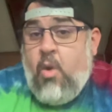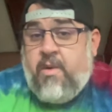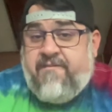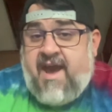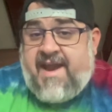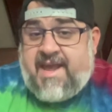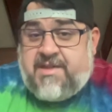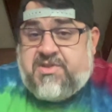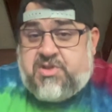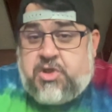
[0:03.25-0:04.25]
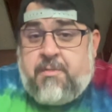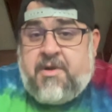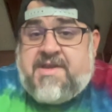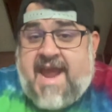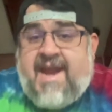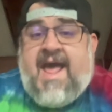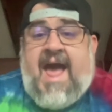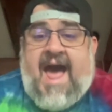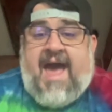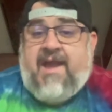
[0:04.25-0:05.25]
We've got a consumer data
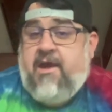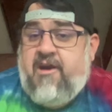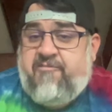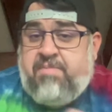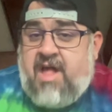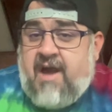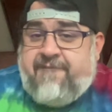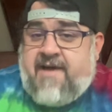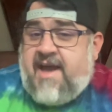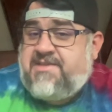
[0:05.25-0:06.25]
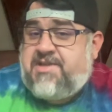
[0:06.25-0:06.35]
hack of BlockFi,